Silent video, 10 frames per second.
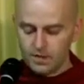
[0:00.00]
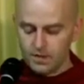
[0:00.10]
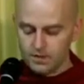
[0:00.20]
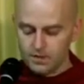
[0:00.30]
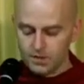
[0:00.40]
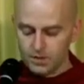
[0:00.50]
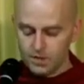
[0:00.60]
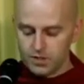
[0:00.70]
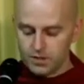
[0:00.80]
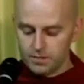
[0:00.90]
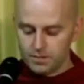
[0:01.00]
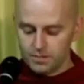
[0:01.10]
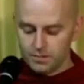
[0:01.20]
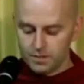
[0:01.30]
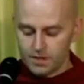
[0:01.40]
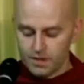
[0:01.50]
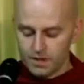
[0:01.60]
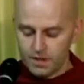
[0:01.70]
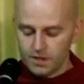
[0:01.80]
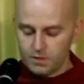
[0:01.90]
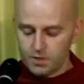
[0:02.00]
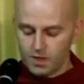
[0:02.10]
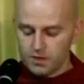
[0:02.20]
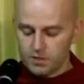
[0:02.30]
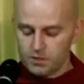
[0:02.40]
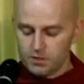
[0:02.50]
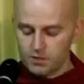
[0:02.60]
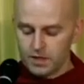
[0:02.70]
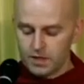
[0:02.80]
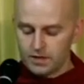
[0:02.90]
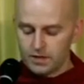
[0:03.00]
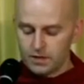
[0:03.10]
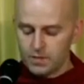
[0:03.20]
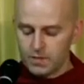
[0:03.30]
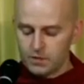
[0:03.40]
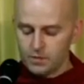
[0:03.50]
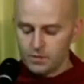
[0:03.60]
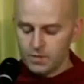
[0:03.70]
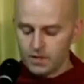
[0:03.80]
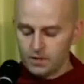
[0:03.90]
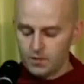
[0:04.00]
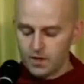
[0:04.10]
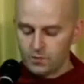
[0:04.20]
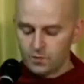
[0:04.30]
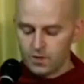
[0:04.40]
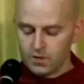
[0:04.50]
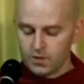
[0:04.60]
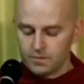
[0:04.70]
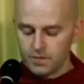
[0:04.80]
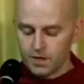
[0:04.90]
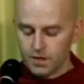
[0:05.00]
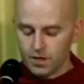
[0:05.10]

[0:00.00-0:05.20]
Another situation. It's possible that a bhikkhu here might wish,